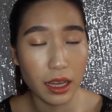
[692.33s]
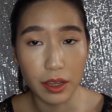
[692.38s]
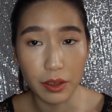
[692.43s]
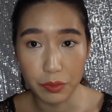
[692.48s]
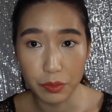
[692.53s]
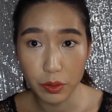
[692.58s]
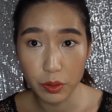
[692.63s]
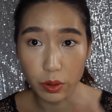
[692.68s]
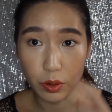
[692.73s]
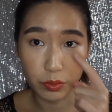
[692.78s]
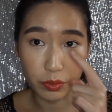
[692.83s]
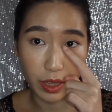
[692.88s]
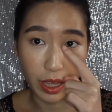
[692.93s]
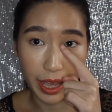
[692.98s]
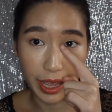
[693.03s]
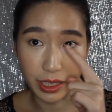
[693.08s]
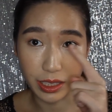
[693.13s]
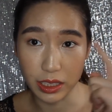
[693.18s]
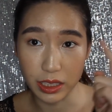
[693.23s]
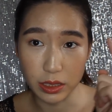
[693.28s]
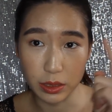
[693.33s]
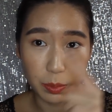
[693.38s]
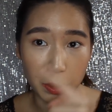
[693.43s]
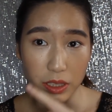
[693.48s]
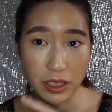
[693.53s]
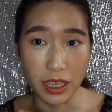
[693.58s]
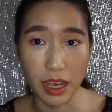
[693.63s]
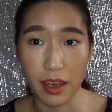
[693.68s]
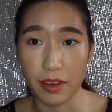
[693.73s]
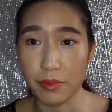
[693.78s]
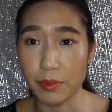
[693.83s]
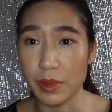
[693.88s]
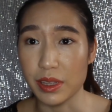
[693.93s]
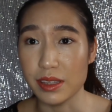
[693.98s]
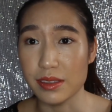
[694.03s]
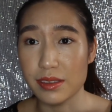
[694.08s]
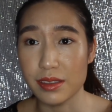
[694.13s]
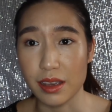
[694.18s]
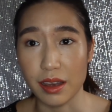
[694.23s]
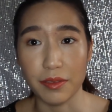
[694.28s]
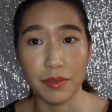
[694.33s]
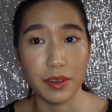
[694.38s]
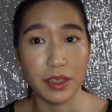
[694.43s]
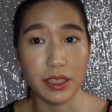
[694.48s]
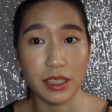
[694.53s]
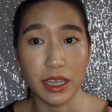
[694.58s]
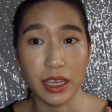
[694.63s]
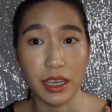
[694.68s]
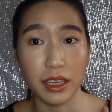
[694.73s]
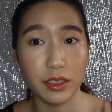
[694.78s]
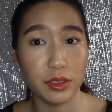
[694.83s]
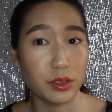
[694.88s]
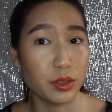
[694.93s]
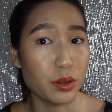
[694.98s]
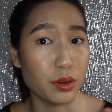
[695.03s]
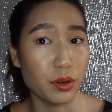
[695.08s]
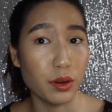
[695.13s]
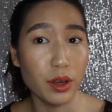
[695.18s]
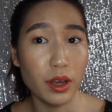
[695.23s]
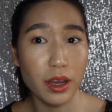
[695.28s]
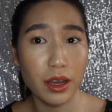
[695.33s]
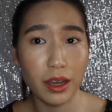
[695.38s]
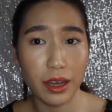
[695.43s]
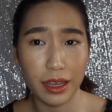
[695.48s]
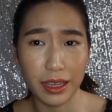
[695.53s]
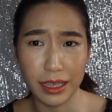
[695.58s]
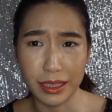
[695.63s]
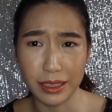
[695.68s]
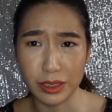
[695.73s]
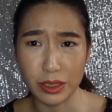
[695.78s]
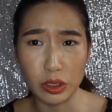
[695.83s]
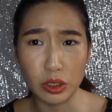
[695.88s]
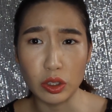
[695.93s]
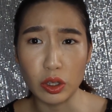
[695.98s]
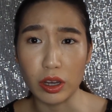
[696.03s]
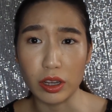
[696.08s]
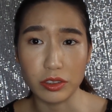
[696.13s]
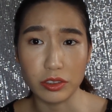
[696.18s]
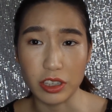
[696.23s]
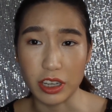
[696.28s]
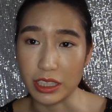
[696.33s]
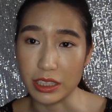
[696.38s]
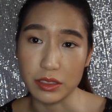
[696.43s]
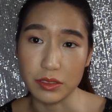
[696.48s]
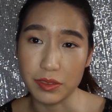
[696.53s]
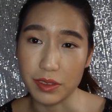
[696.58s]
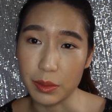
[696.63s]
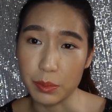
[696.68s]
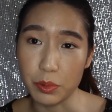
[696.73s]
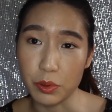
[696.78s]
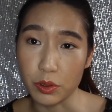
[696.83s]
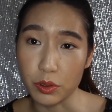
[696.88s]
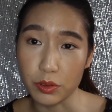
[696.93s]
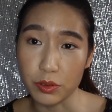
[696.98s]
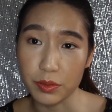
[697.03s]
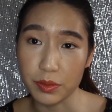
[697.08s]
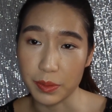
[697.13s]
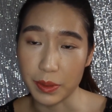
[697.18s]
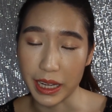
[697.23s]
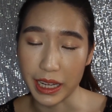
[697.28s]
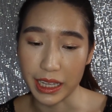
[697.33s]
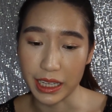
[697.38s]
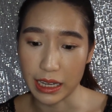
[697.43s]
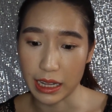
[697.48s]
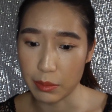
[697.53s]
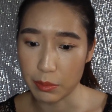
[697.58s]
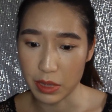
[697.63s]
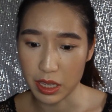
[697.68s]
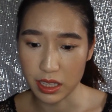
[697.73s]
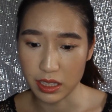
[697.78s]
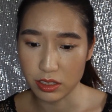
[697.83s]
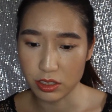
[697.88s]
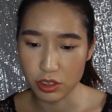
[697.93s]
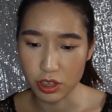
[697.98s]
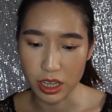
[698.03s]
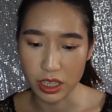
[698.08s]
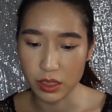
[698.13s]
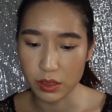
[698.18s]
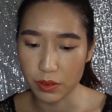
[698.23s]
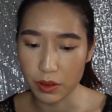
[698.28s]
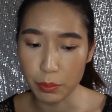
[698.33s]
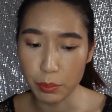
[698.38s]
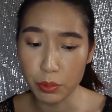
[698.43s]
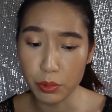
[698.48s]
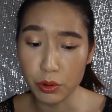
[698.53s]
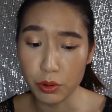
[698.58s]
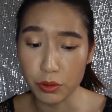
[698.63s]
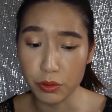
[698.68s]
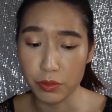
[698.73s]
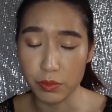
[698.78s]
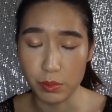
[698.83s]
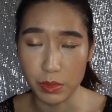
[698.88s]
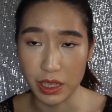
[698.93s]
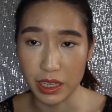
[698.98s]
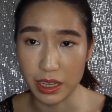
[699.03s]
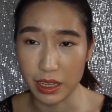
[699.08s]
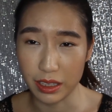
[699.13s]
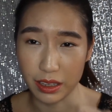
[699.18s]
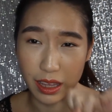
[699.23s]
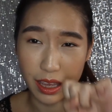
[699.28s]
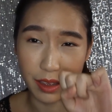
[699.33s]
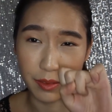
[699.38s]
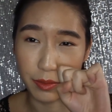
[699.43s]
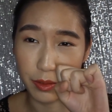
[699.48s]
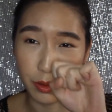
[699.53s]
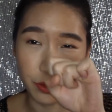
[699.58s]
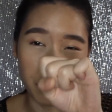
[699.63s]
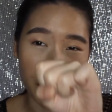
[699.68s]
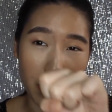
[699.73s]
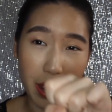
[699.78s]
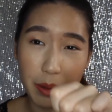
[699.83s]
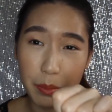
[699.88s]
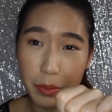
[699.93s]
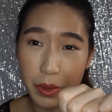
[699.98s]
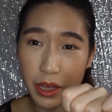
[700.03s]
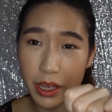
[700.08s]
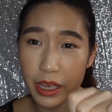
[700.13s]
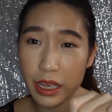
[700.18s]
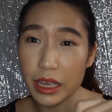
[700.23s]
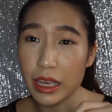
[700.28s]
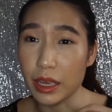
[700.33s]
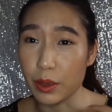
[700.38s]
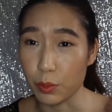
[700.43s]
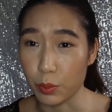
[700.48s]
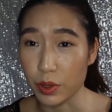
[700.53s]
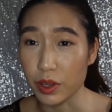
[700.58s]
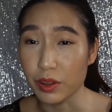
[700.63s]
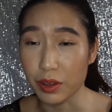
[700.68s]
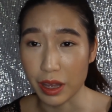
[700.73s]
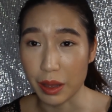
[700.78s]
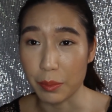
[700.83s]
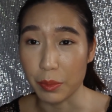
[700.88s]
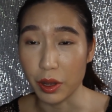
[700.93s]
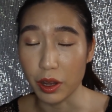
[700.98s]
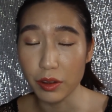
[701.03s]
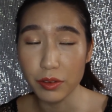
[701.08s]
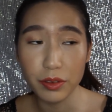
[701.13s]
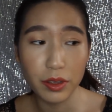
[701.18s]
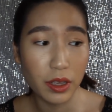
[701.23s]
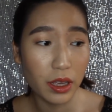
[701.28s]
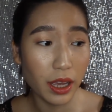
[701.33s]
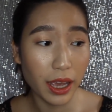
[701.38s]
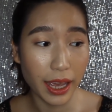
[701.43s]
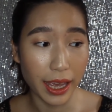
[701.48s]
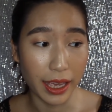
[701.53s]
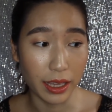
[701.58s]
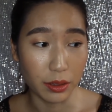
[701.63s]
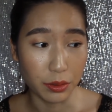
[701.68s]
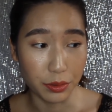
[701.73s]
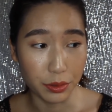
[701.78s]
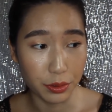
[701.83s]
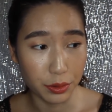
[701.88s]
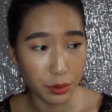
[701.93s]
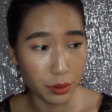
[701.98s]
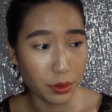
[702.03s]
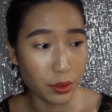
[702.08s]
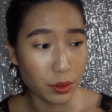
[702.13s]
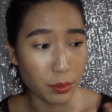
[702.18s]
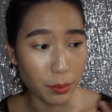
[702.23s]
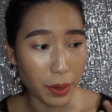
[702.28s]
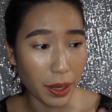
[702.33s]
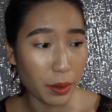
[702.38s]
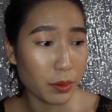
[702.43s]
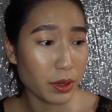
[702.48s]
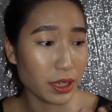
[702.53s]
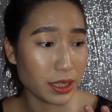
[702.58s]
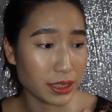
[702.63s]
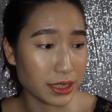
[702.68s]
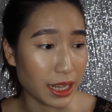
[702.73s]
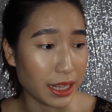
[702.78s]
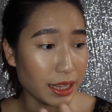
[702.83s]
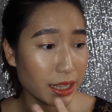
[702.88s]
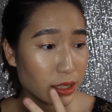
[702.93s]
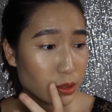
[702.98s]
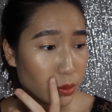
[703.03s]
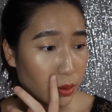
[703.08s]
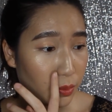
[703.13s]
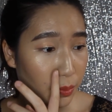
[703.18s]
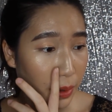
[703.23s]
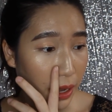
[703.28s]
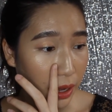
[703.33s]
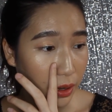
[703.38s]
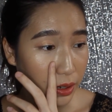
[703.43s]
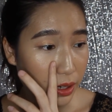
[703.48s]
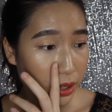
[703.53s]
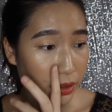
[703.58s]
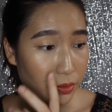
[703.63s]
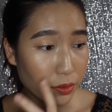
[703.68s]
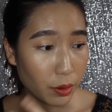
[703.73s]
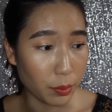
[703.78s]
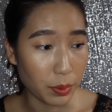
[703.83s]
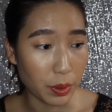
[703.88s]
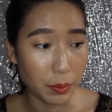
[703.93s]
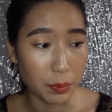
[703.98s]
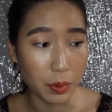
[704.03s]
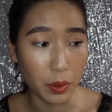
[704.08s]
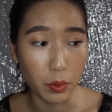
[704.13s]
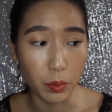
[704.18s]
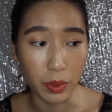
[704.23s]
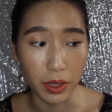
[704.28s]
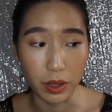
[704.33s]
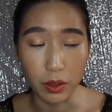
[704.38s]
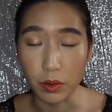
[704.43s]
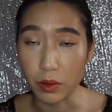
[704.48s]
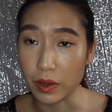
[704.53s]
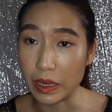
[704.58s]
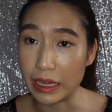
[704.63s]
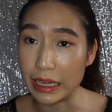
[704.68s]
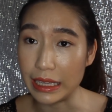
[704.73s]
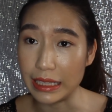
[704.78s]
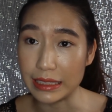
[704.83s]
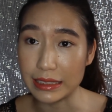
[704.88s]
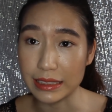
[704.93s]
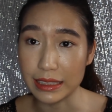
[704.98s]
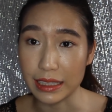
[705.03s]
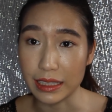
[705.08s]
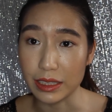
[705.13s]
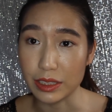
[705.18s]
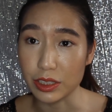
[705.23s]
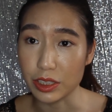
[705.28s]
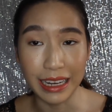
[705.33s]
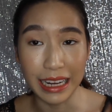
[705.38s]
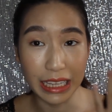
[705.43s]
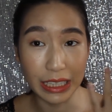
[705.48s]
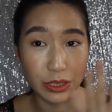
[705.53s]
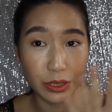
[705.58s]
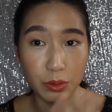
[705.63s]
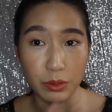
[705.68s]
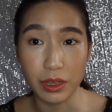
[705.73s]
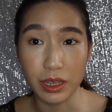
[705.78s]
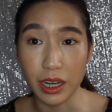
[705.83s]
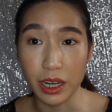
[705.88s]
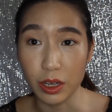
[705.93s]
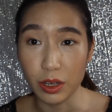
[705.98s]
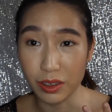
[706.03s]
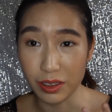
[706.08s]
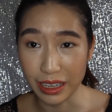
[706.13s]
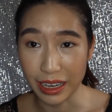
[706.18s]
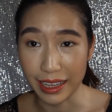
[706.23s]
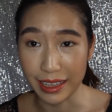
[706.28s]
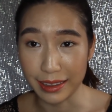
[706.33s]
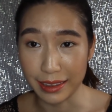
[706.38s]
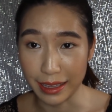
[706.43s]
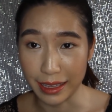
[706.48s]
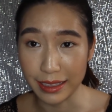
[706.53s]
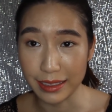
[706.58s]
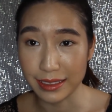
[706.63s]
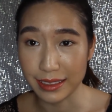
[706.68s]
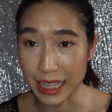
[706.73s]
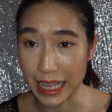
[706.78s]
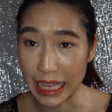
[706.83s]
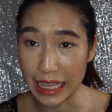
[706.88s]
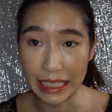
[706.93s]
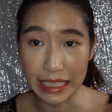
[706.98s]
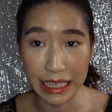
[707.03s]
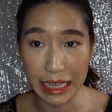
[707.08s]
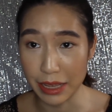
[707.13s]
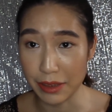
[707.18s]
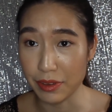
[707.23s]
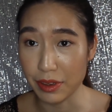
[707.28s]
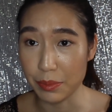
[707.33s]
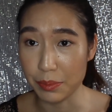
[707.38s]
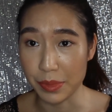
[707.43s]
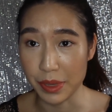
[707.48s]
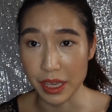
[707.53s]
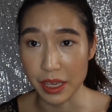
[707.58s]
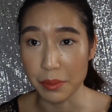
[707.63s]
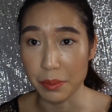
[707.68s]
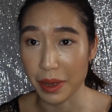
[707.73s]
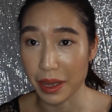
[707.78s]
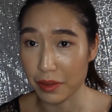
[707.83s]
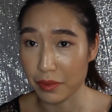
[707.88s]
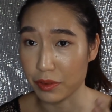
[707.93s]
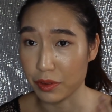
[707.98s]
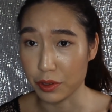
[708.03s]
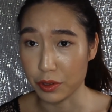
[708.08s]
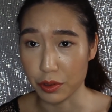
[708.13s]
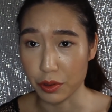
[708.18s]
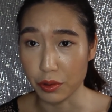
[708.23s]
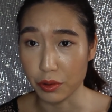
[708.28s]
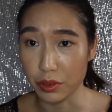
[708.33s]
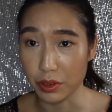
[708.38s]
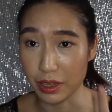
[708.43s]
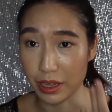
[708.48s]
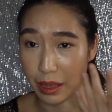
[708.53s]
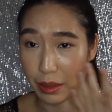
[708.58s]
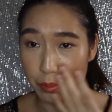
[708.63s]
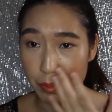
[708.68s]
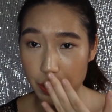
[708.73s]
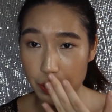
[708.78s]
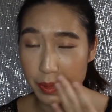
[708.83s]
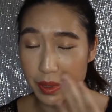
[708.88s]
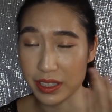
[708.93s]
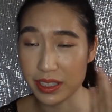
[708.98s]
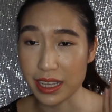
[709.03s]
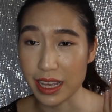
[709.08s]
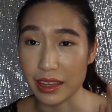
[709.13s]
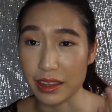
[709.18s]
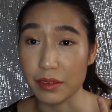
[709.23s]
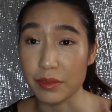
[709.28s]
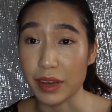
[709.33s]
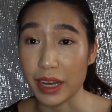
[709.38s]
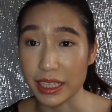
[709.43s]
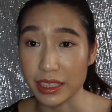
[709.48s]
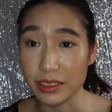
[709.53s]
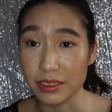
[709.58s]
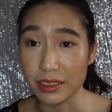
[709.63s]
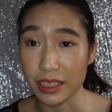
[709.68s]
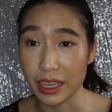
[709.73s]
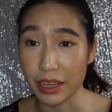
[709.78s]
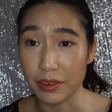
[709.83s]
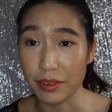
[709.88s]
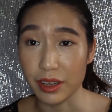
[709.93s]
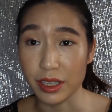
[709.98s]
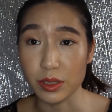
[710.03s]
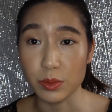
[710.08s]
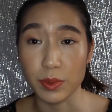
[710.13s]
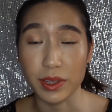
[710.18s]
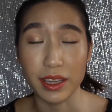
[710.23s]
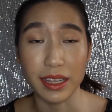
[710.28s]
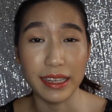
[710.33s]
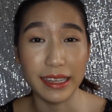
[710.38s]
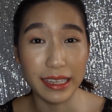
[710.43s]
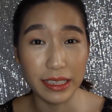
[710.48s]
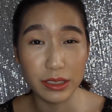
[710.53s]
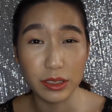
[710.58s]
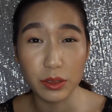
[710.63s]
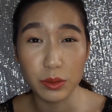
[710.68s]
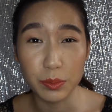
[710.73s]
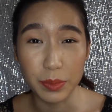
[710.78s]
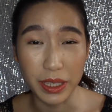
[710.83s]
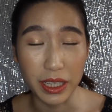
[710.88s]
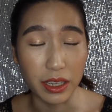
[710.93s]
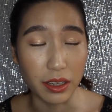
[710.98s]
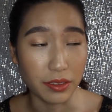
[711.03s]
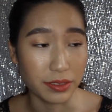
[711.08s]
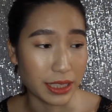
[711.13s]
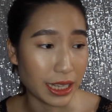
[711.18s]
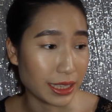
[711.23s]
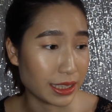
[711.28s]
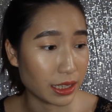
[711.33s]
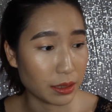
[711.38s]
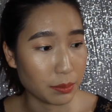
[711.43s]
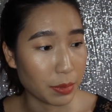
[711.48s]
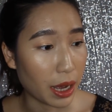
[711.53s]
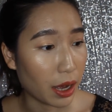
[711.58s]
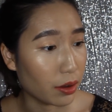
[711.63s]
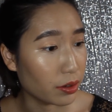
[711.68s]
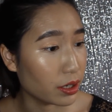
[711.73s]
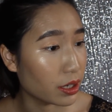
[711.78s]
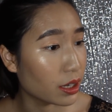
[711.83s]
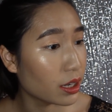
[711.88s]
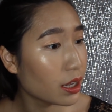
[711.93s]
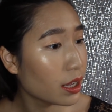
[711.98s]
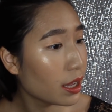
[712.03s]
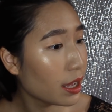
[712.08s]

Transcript: A few of the acne spots have been surfacing, so it's not transfer proof by any means. Transfer proof meaning that if you rub, it will come off. And also you might want to set this with powder for people with oily skin. Unless you want to look like this, then leave it be, but if you don't, then maybe set the vital areas with a little bit of setting powder.